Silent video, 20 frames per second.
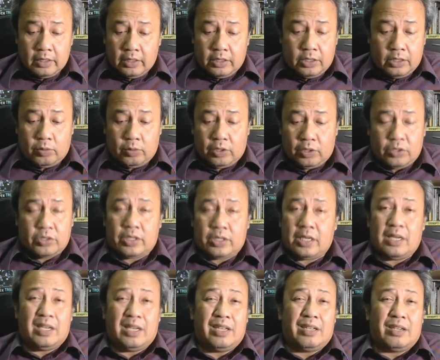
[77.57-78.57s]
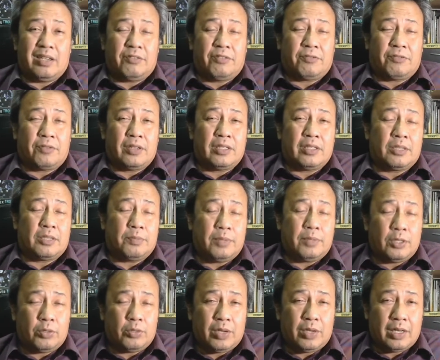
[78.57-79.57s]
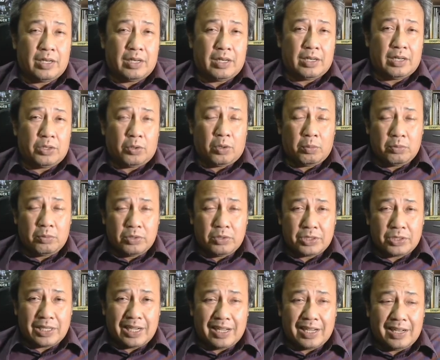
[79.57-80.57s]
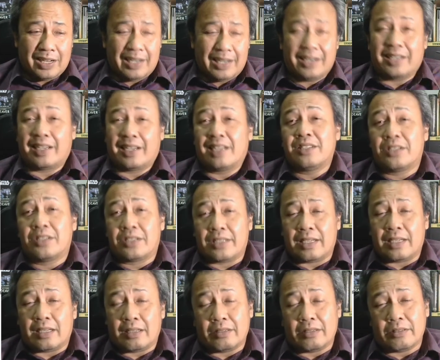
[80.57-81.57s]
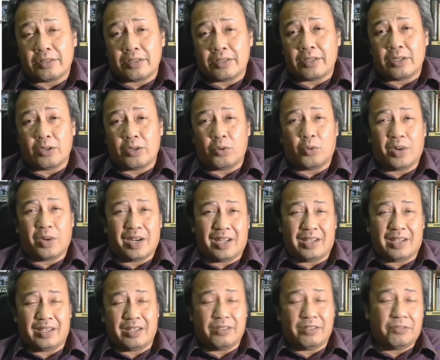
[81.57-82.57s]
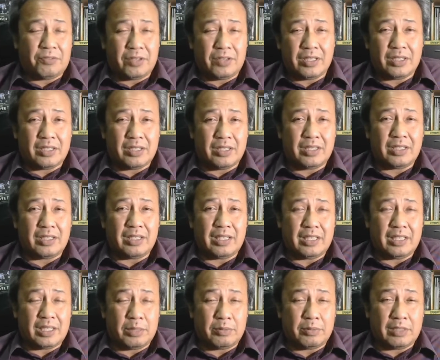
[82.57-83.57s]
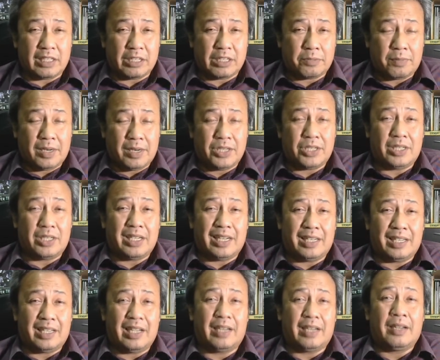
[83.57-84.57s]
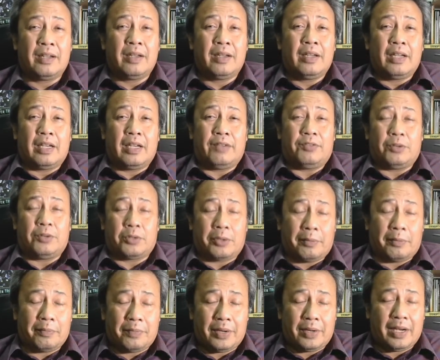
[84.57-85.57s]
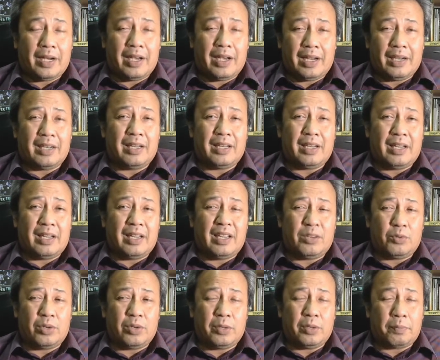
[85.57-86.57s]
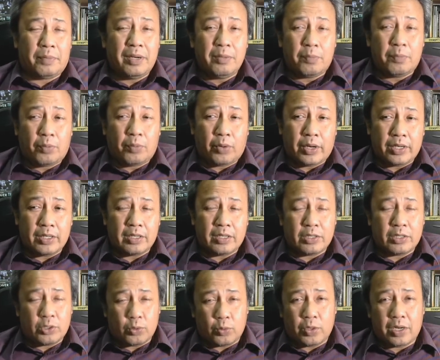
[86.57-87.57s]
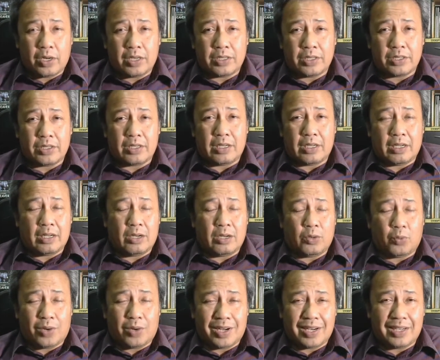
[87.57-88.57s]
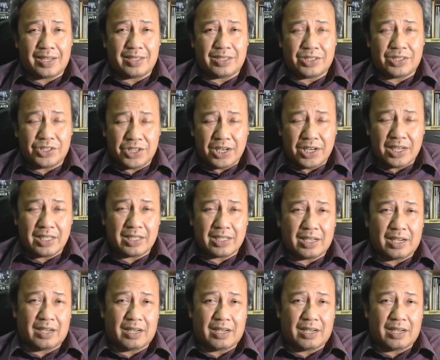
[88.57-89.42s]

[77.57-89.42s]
you want to see the difference between a normal cell and a cancer cells. What are the differences in terms of expression, and that if you compare, and it will pinpoint towards what genes